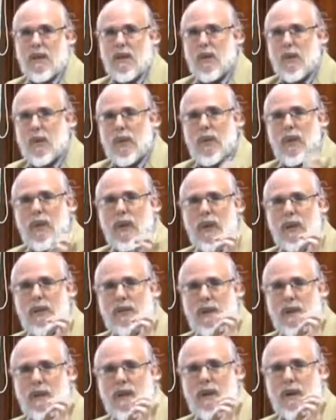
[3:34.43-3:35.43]
Do you
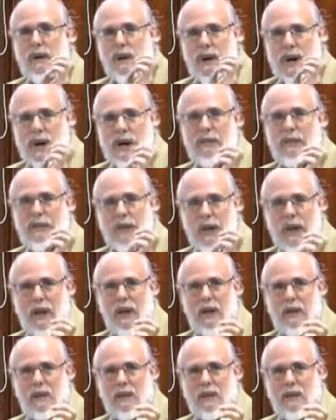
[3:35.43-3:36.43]
realize that there are
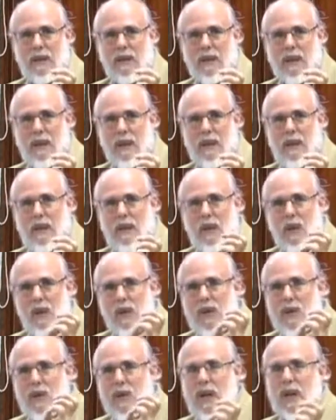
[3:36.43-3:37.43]
Afghans
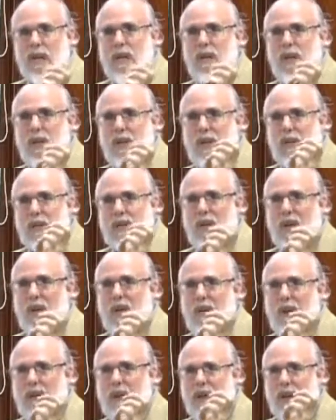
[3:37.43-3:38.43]
who never
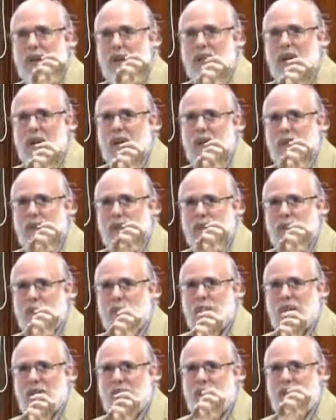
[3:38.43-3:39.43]
saw a day
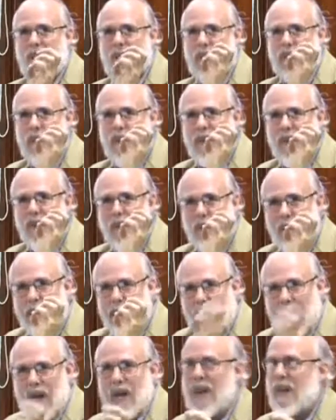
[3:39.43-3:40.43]
of peace in their
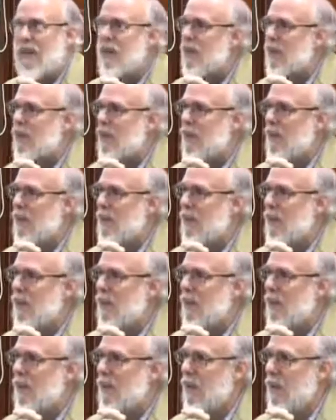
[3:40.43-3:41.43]
lives?
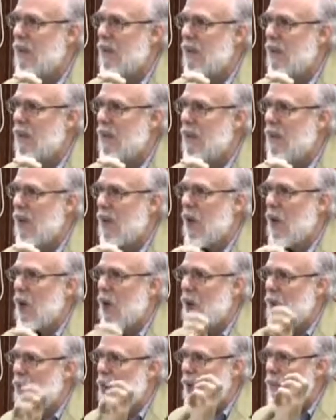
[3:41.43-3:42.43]

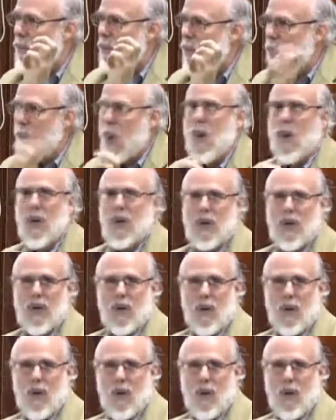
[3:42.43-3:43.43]
Who were born
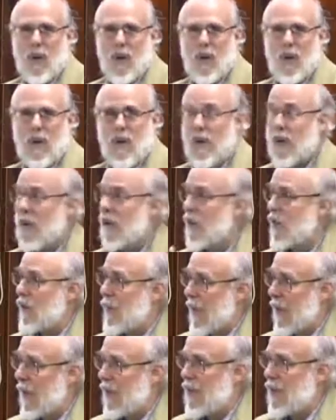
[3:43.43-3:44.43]
in war. There are a lot of
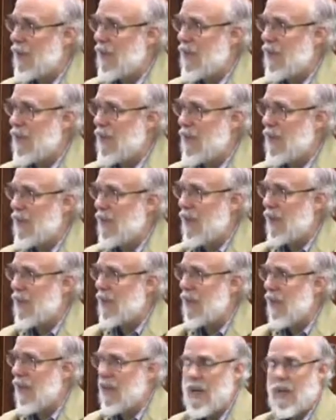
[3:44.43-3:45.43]
Palestinians
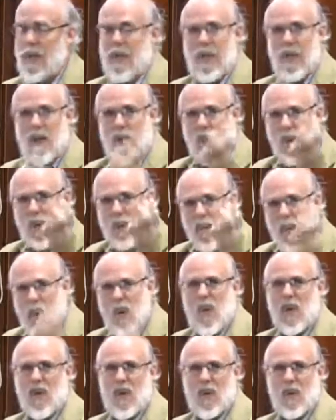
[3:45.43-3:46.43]
like that. They were
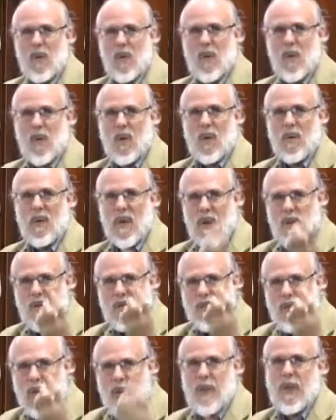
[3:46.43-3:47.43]
born in war. They
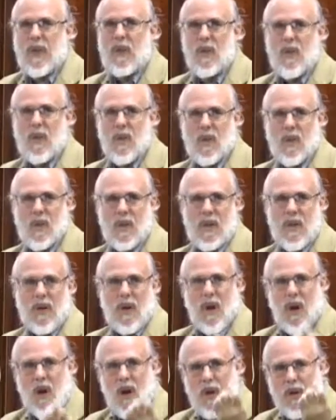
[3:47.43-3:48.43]
grew up in war.
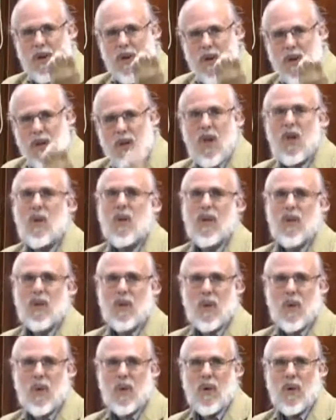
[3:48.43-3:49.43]
All they know
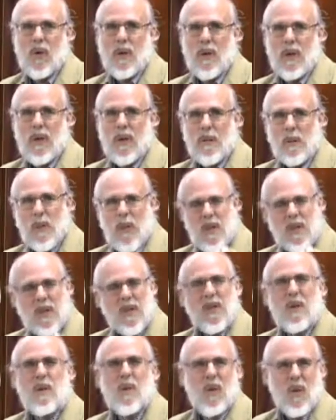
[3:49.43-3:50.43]
is war.
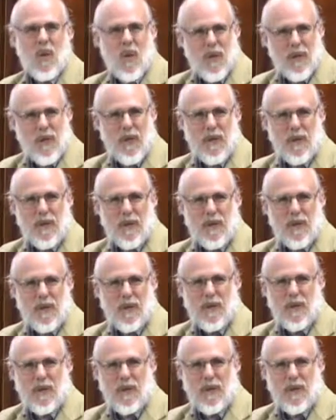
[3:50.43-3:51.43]
Most of them are
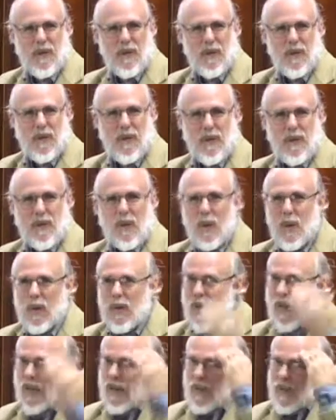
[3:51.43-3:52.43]
orphans.
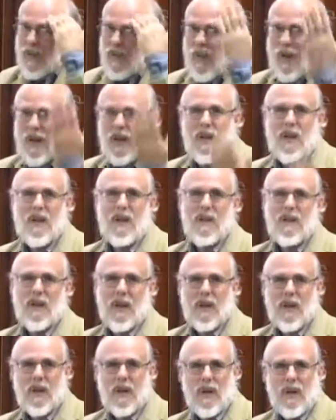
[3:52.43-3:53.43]
What kind of a psyche does
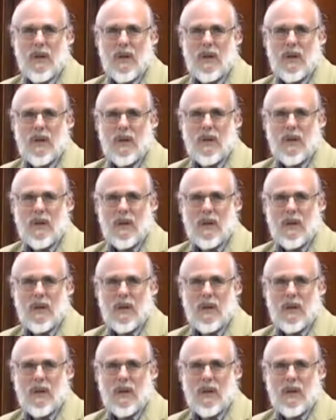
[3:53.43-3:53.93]
that create?